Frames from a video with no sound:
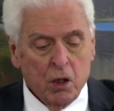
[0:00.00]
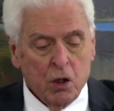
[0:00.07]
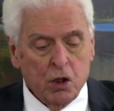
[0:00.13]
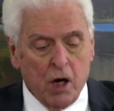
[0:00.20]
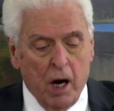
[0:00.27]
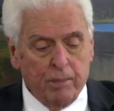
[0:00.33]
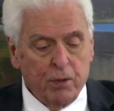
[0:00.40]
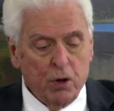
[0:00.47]

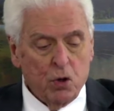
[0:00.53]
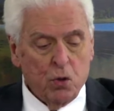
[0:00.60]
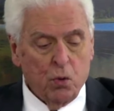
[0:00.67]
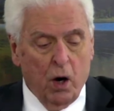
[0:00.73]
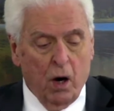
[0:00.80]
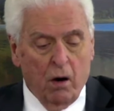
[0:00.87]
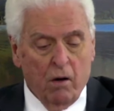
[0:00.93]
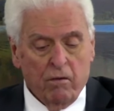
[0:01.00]
Chapter
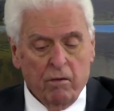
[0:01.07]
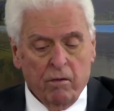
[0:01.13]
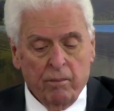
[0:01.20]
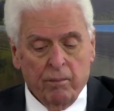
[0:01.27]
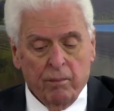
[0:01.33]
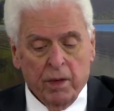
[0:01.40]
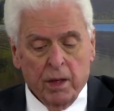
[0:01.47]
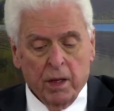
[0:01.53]
twelve.
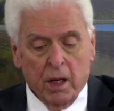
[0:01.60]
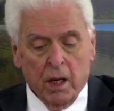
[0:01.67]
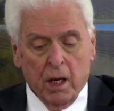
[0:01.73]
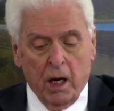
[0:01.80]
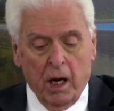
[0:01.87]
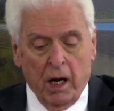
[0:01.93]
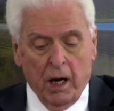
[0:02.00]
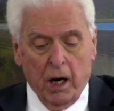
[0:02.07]

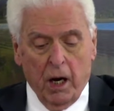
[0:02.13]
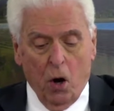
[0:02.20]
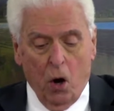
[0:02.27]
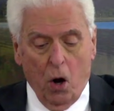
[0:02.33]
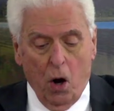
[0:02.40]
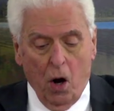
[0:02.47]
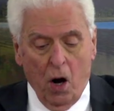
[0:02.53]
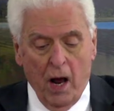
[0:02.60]
And it
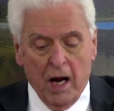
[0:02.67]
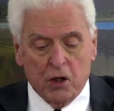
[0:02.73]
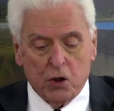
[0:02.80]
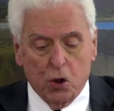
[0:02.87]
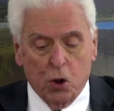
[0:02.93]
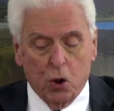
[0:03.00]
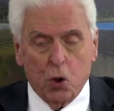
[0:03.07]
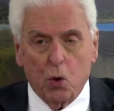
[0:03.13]
all has
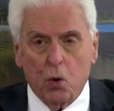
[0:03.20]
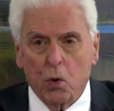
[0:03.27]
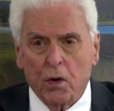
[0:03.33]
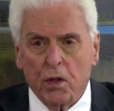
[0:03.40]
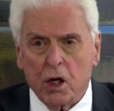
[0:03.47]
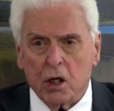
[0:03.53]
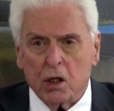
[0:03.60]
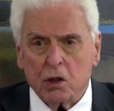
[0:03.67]
to do with
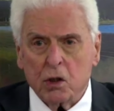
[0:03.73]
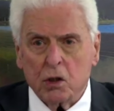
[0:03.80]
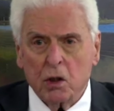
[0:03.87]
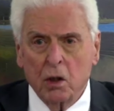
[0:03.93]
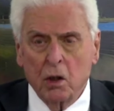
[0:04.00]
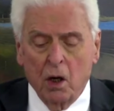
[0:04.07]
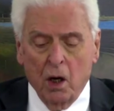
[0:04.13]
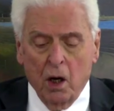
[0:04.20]
this.
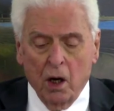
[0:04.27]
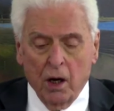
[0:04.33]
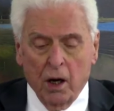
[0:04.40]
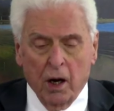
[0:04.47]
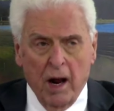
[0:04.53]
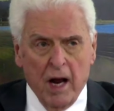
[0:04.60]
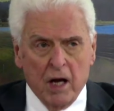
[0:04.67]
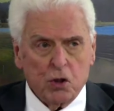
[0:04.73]

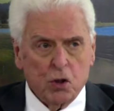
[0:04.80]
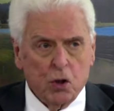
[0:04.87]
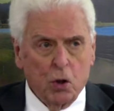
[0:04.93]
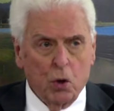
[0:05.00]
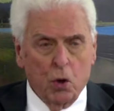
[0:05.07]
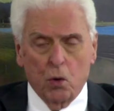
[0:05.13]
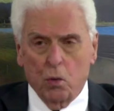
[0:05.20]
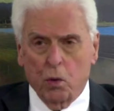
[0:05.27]
It has to
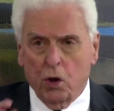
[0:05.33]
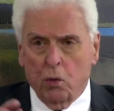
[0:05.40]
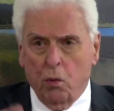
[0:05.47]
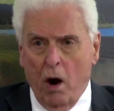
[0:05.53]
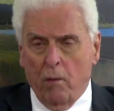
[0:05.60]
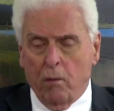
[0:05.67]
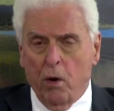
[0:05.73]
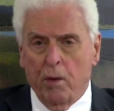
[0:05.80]
do with
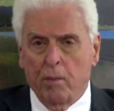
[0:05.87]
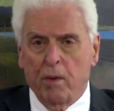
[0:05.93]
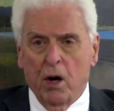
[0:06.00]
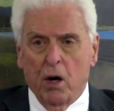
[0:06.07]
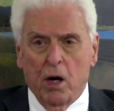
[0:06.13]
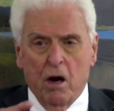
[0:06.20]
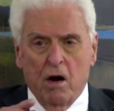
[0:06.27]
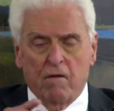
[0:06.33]
what we
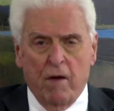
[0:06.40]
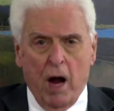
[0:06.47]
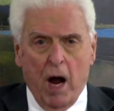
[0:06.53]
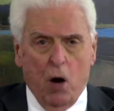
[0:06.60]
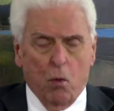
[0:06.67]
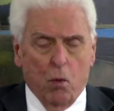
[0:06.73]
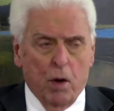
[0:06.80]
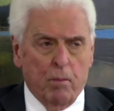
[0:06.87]
believe,
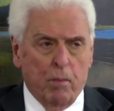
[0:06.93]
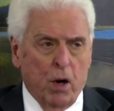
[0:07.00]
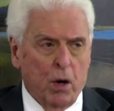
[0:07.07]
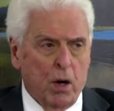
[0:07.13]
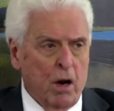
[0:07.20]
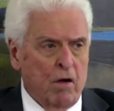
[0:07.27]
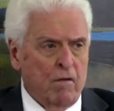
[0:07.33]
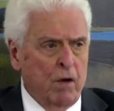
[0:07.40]
how we
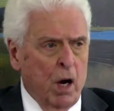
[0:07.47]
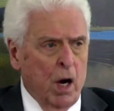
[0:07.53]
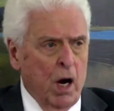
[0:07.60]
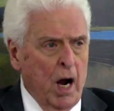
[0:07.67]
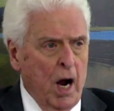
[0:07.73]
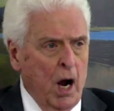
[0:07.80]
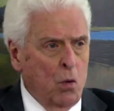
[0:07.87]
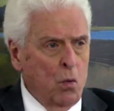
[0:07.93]
believe,
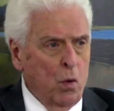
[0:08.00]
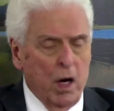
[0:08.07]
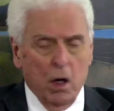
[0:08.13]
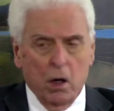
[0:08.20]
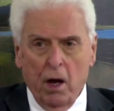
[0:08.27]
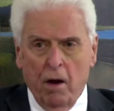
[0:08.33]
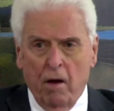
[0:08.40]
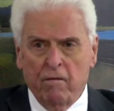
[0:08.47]
how we
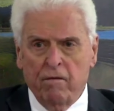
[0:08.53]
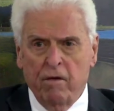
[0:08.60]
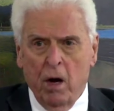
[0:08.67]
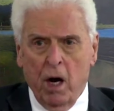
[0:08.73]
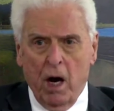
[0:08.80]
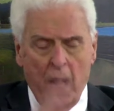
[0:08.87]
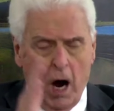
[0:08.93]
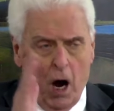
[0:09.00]
live,
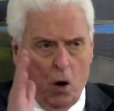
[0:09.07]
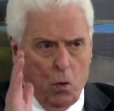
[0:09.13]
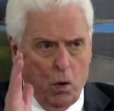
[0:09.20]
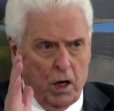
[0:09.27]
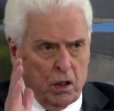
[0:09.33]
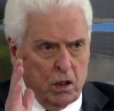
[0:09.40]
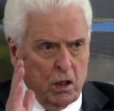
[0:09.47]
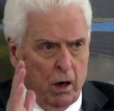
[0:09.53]
how
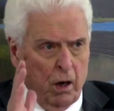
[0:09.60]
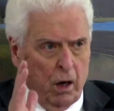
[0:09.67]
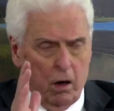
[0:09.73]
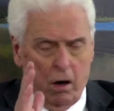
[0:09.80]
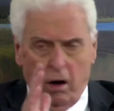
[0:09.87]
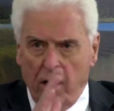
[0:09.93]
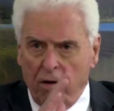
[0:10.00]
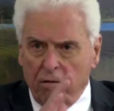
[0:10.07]
we think,
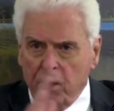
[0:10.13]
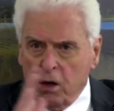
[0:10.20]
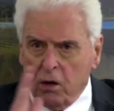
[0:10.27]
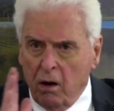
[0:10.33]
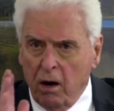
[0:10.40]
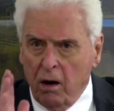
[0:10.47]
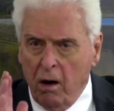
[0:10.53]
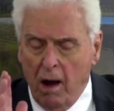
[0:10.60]
and
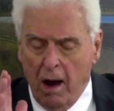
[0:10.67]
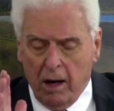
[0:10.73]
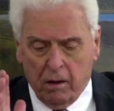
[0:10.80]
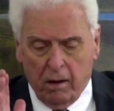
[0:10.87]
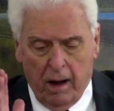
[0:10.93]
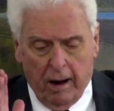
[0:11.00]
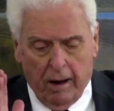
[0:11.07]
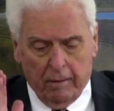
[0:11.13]
everything like
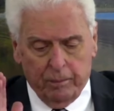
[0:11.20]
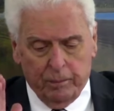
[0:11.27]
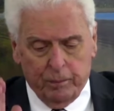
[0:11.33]
that.